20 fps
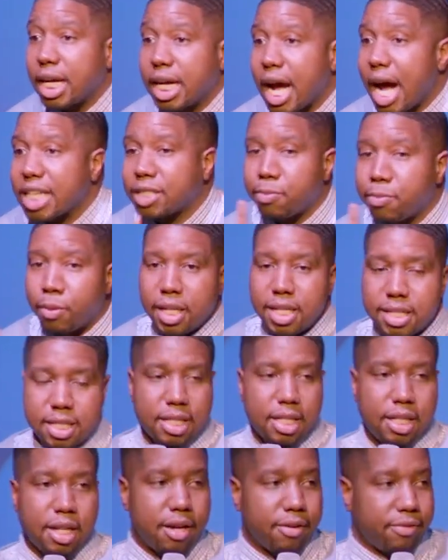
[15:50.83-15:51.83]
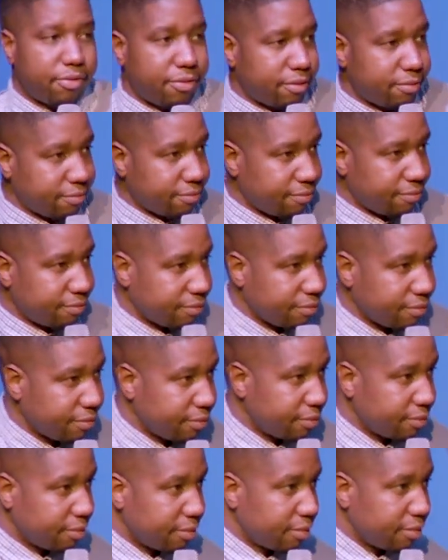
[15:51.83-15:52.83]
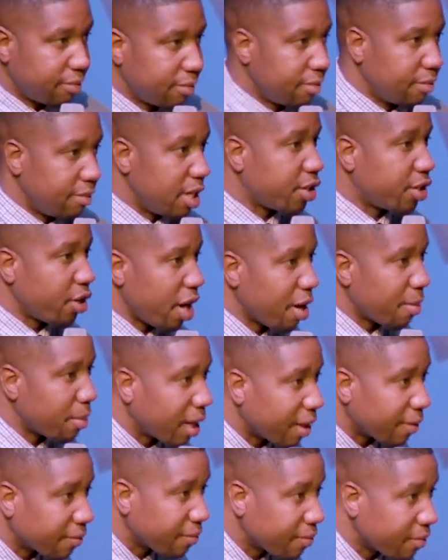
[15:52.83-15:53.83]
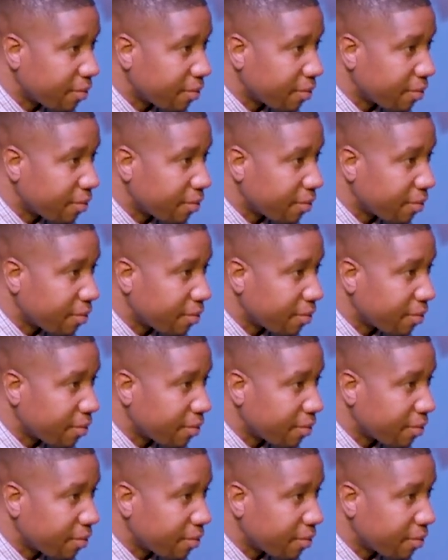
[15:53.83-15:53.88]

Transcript: the gospel isn't enough. Did you hear me?